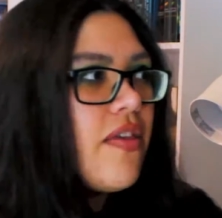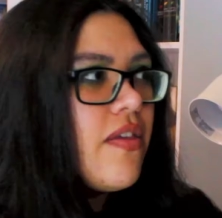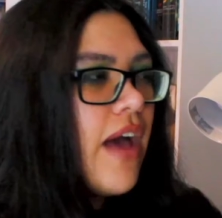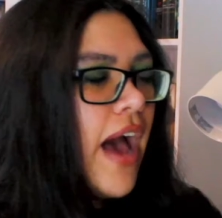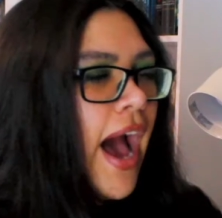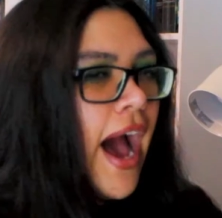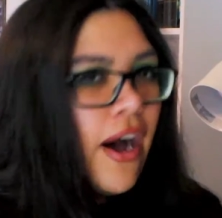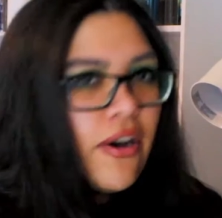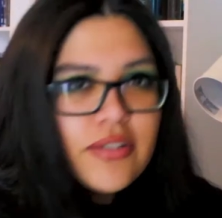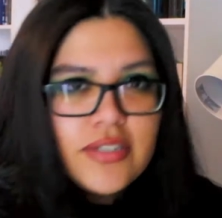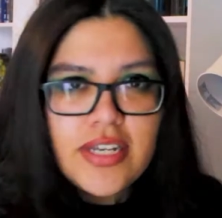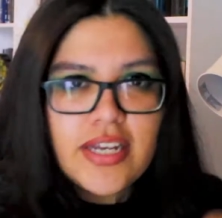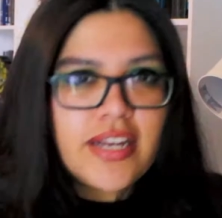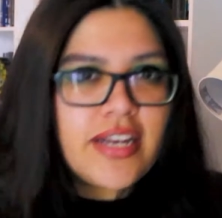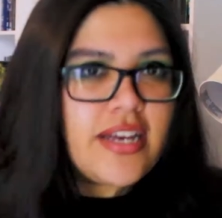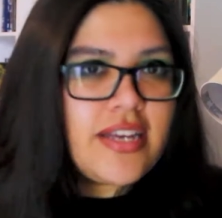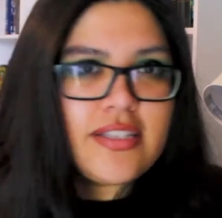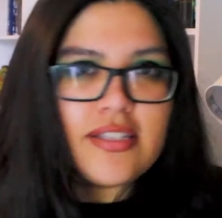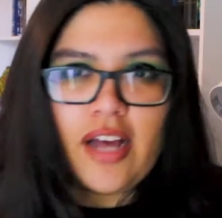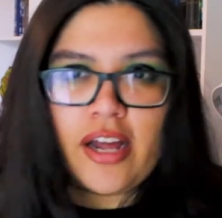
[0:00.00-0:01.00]

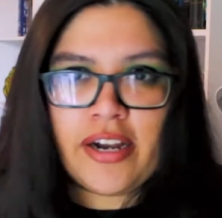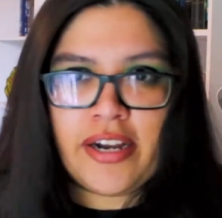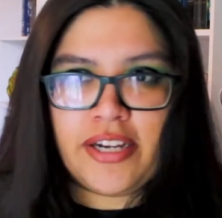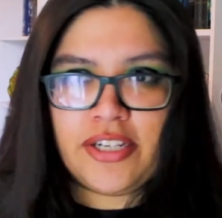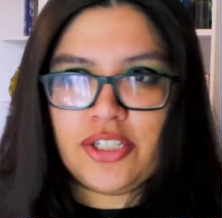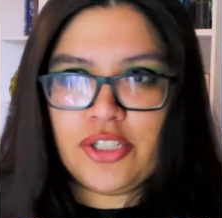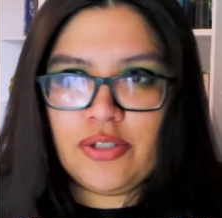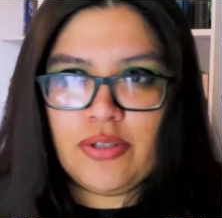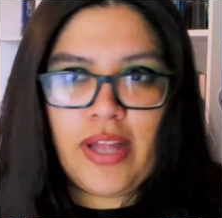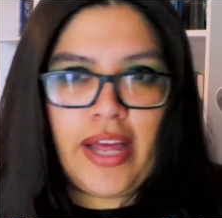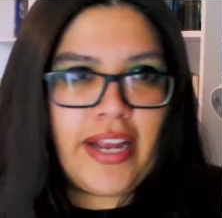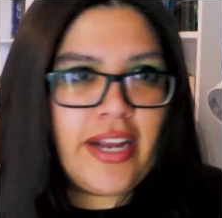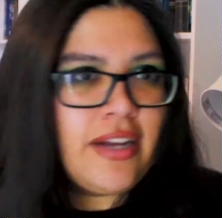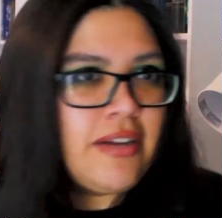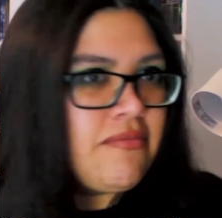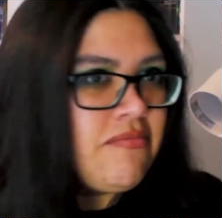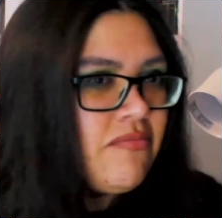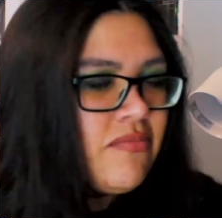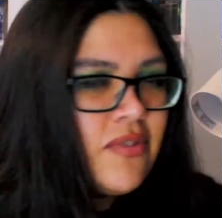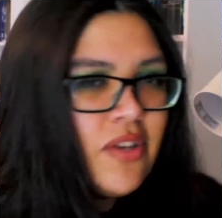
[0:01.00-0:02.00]
Housing is not an issue. Like
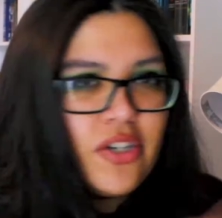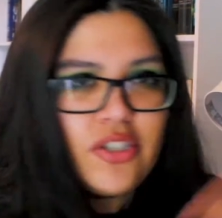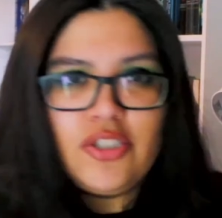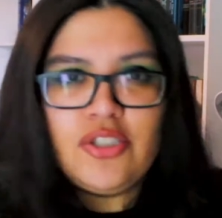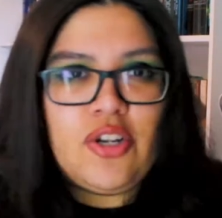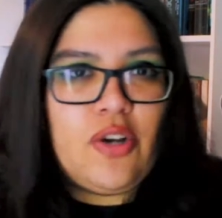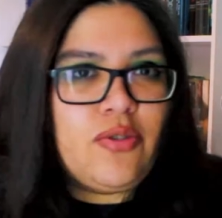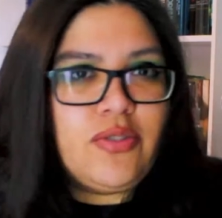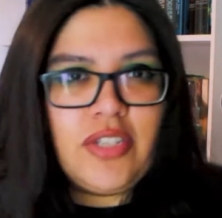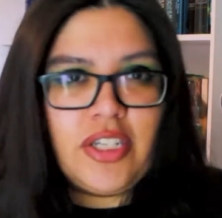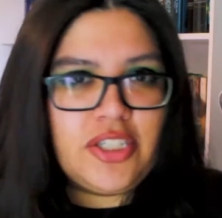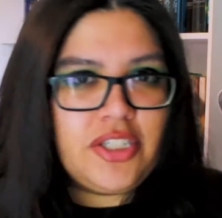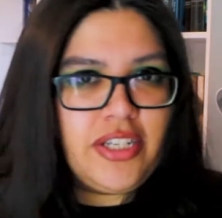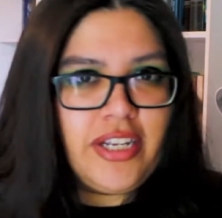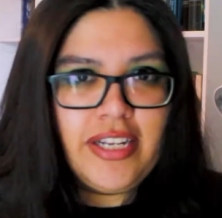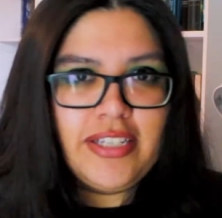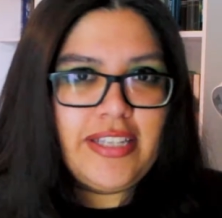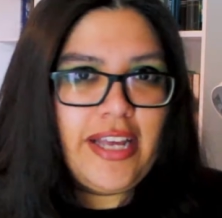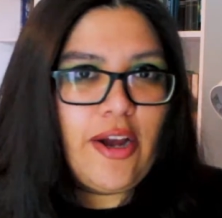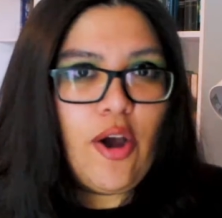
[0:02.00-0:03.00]
there's no such
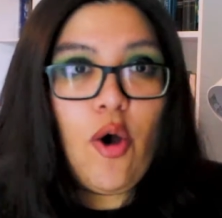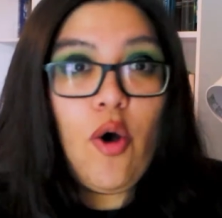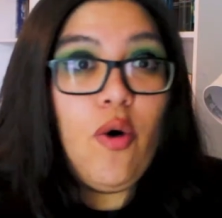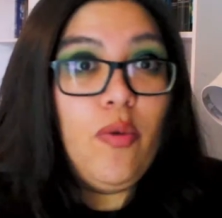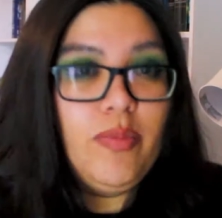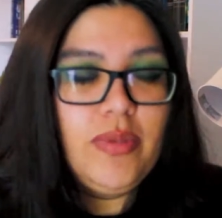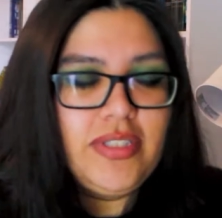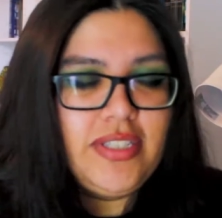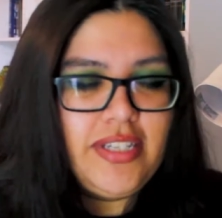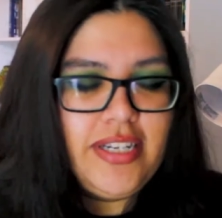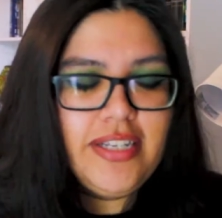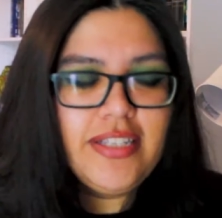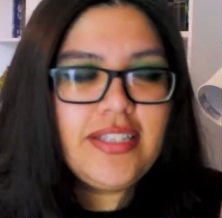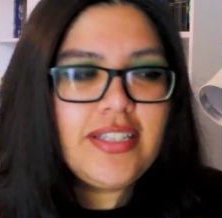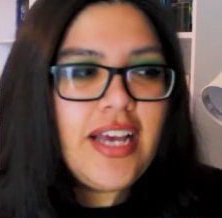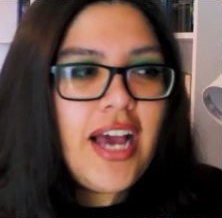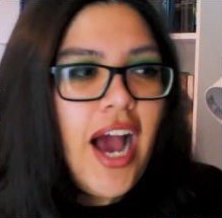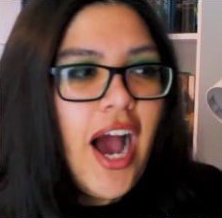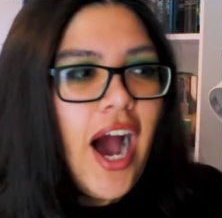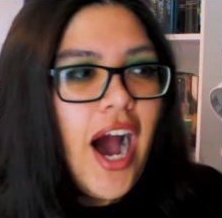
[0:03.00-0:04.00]
thing as like homelessness.
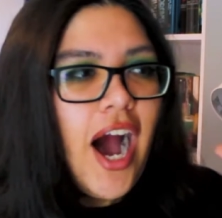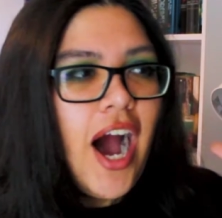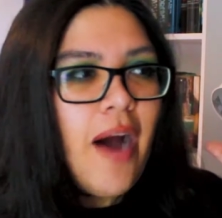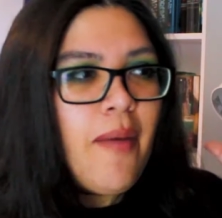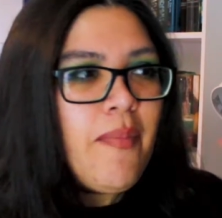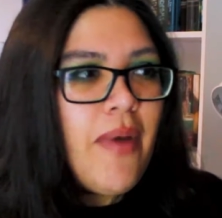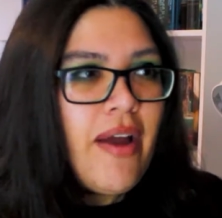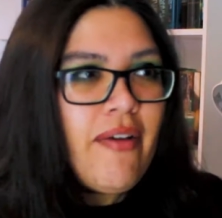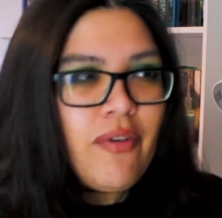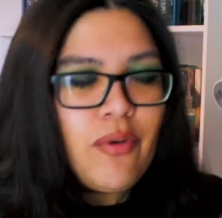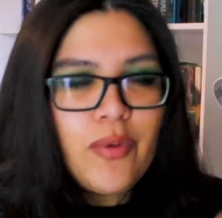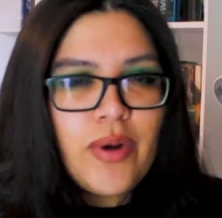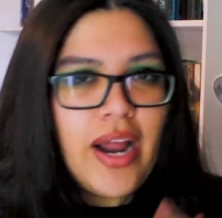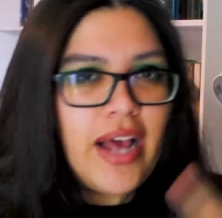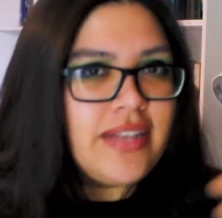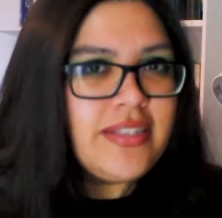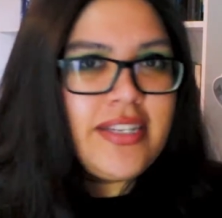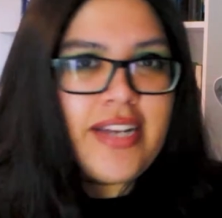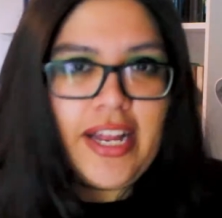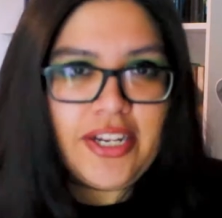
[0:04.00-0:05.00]
Everyone
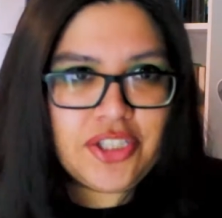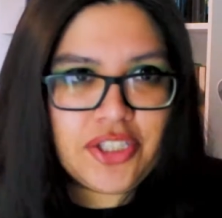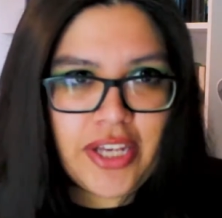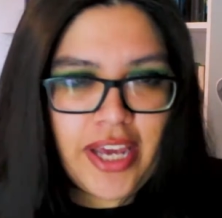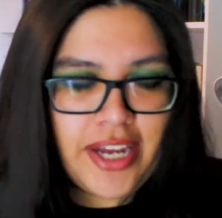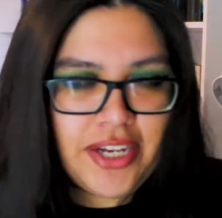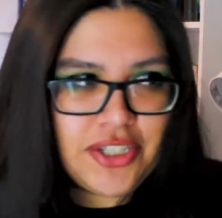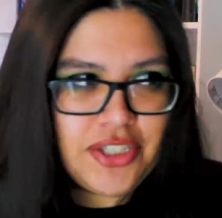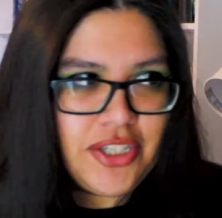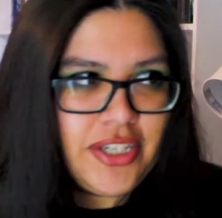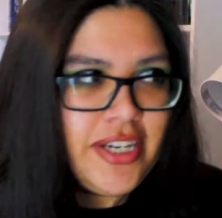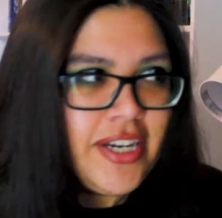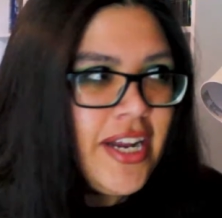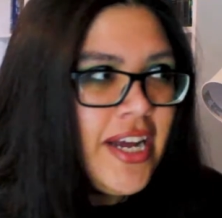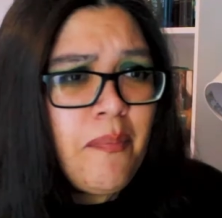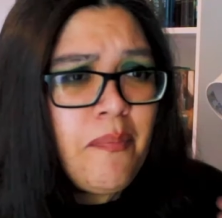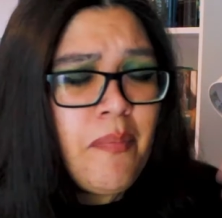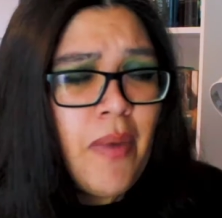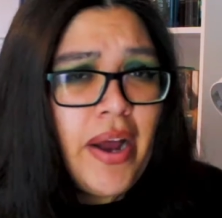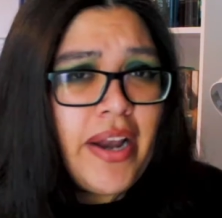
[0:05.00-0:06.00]
has an education.
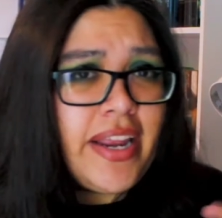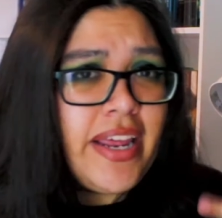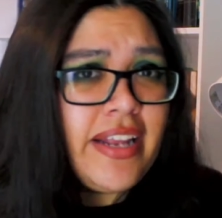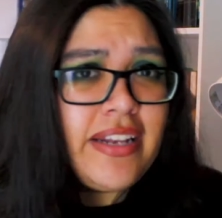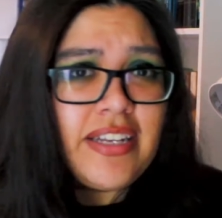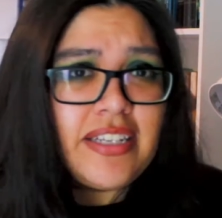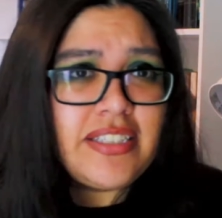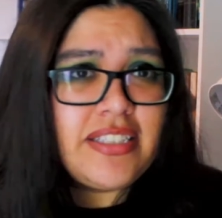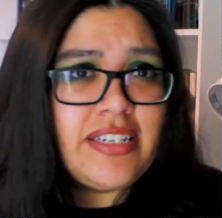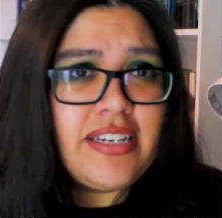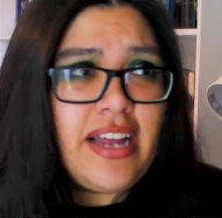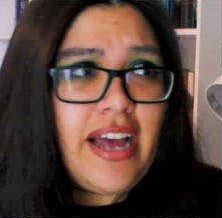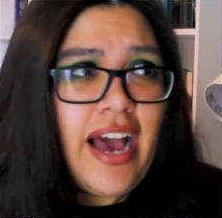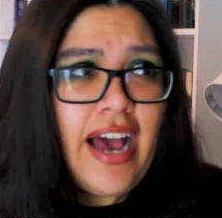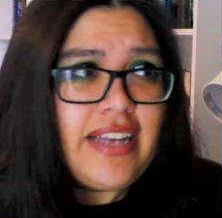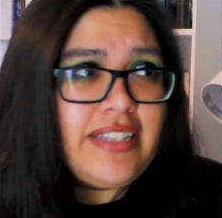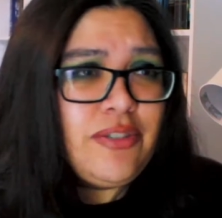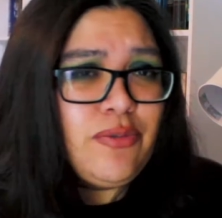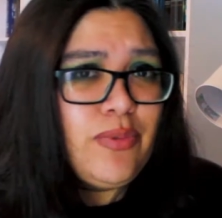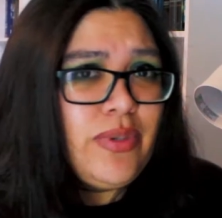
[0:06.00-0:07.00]
Money
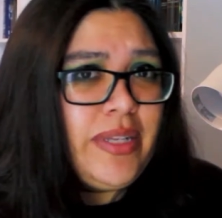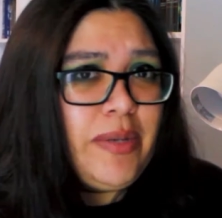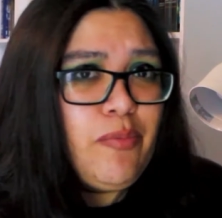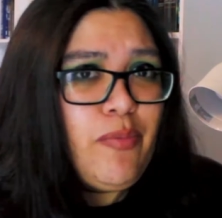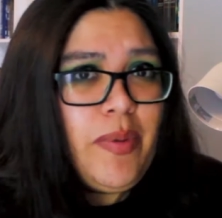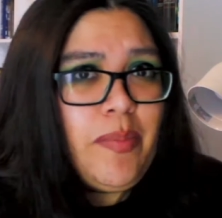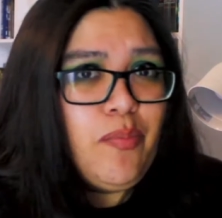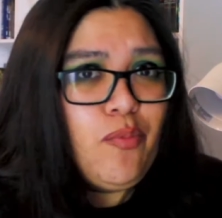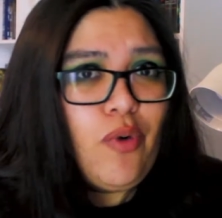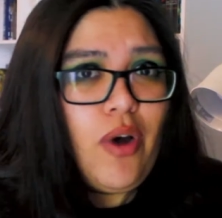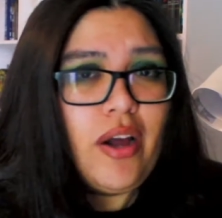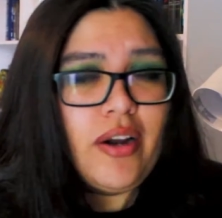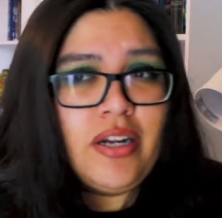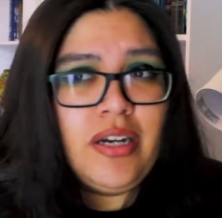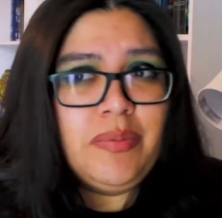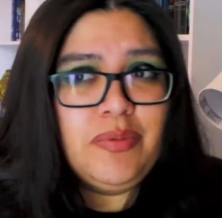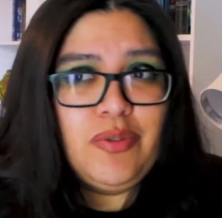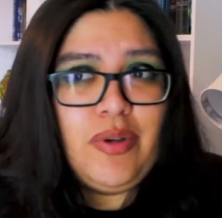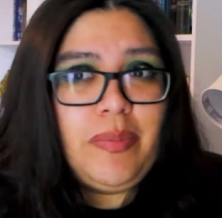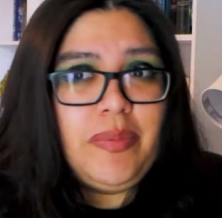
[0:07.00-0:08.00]
hasn't really been brought
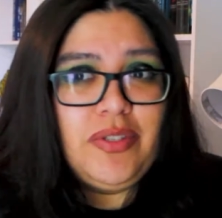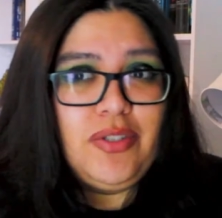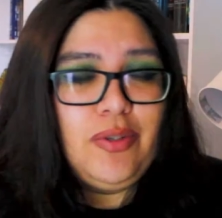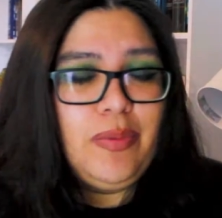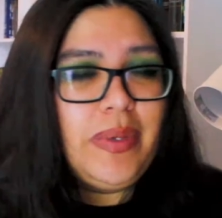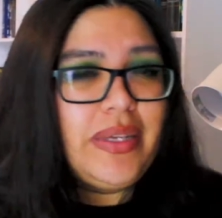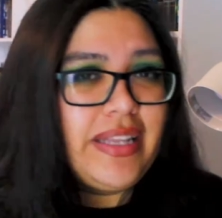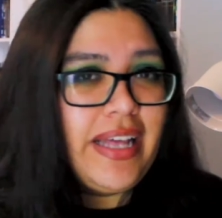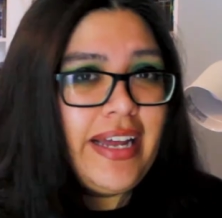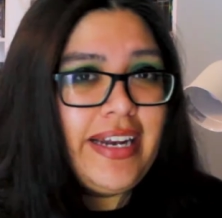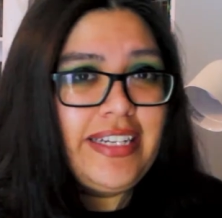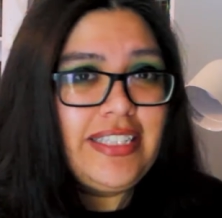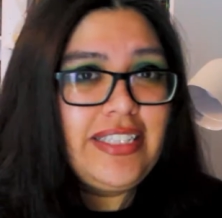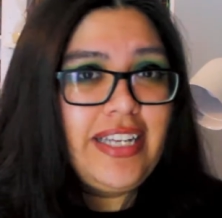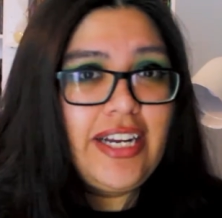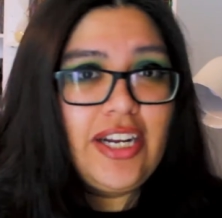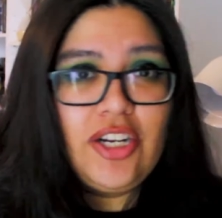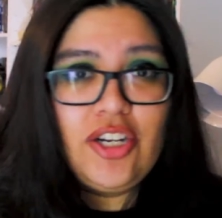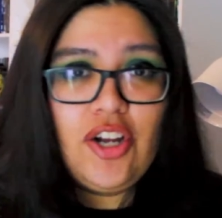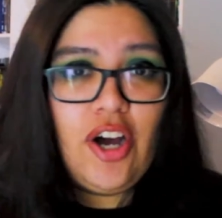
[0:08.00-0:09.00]
up, so I'm assuming that it's
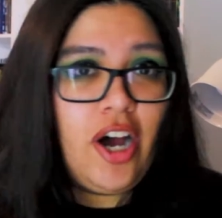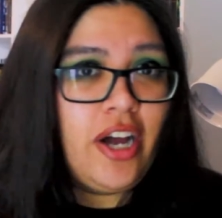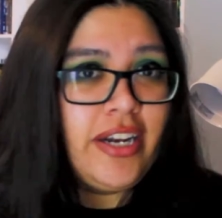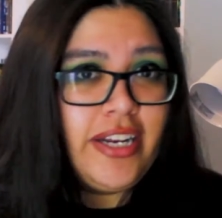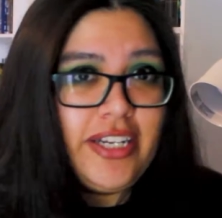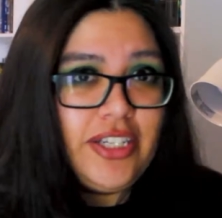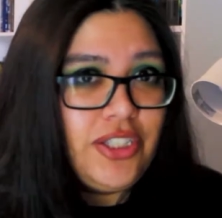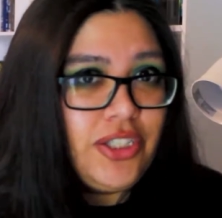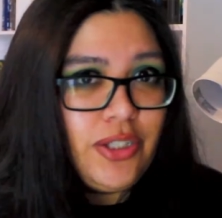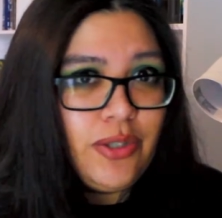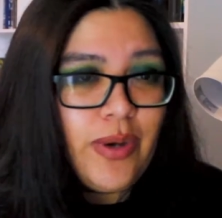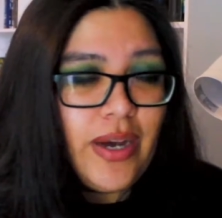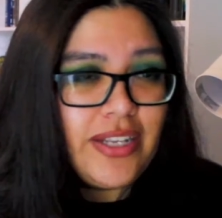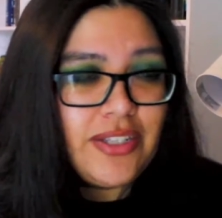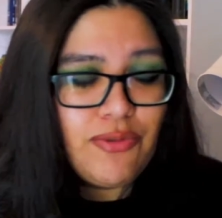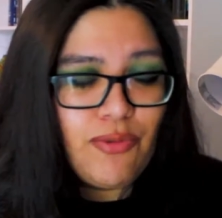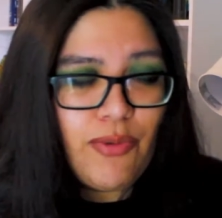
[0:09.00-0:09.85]
like a non-issue as